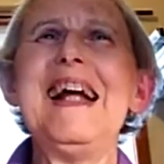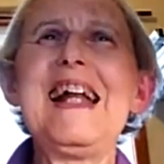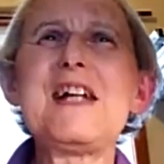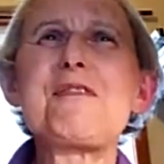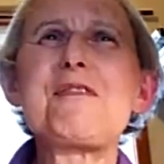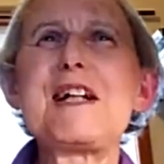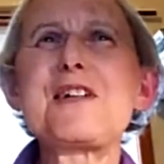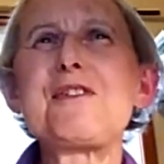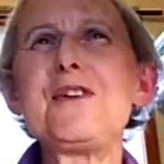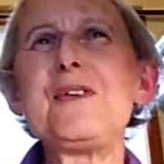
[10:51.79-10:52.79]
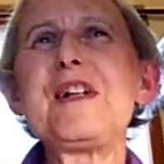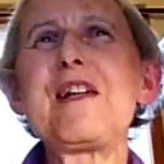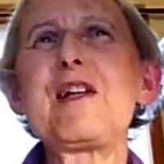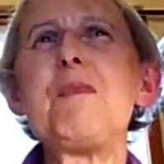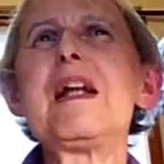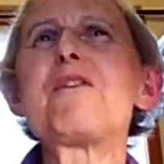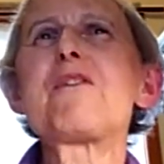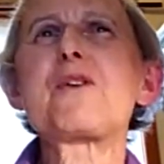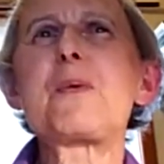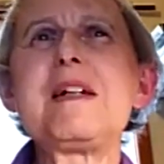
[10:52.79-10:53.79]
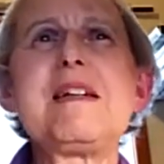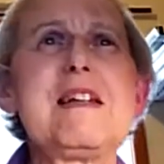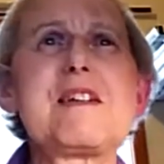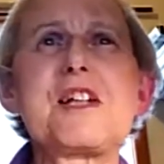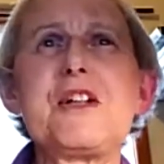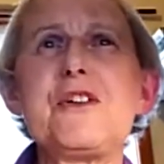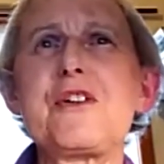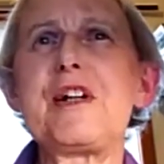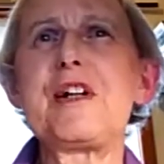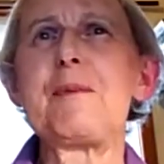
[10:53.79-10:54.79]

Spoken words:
Let's fast forward to the middle of the 20th century.